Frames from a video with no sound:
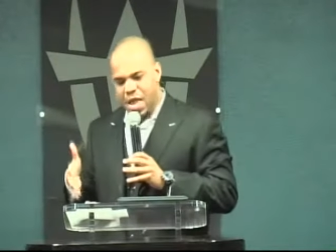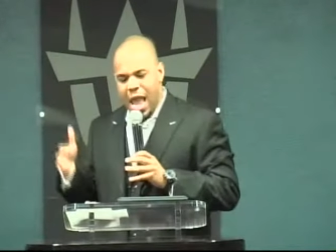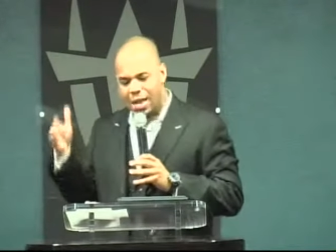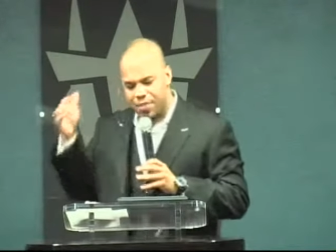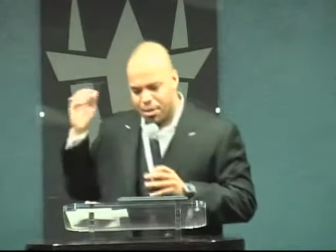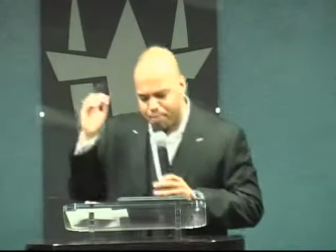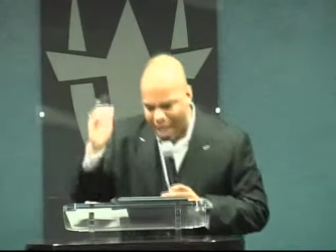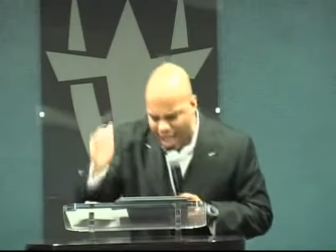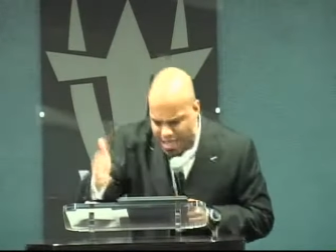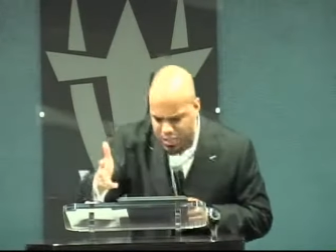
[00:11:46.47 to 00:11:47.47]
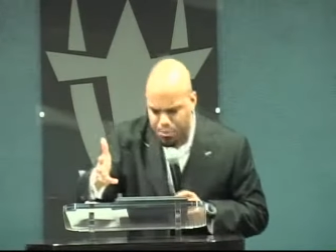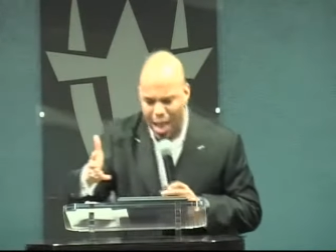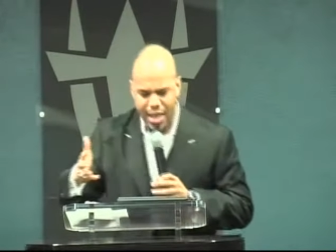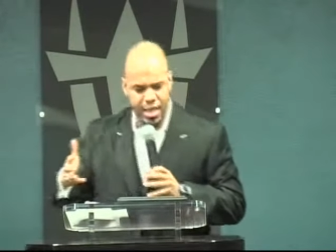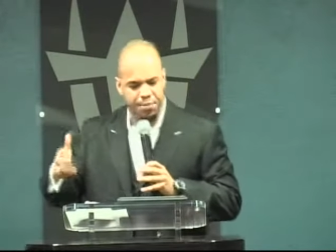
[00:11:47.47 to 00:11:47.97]
And they passed
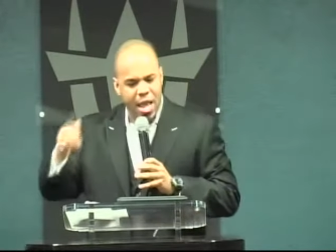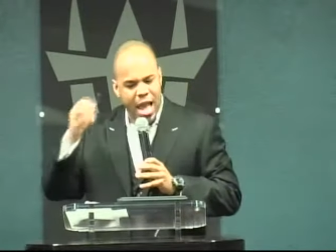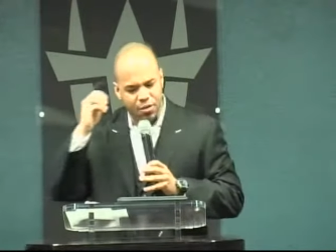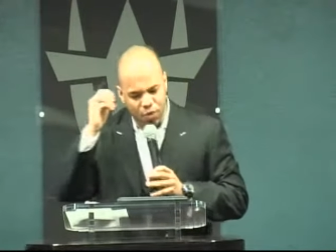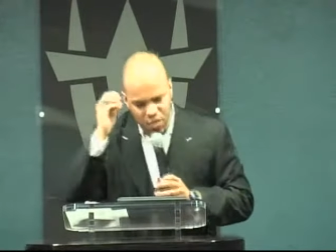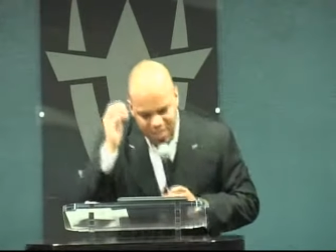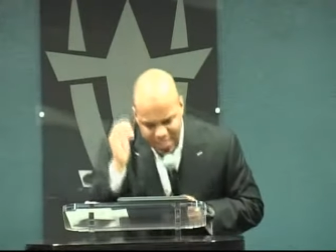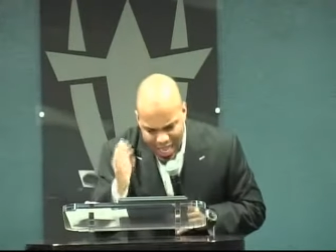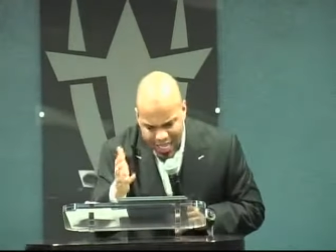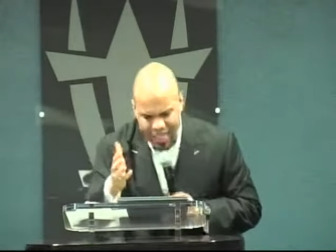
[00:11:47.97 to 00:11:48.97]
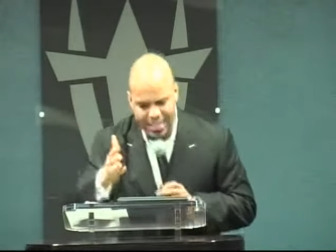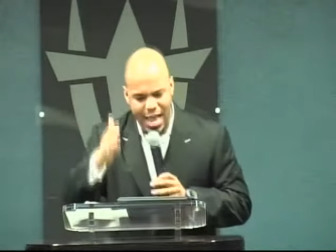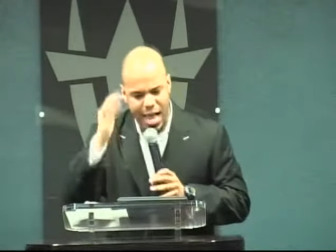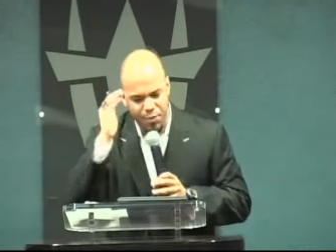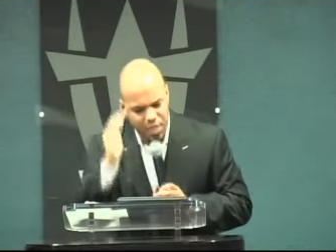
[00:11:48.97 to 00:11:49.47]
by it, and for the second time,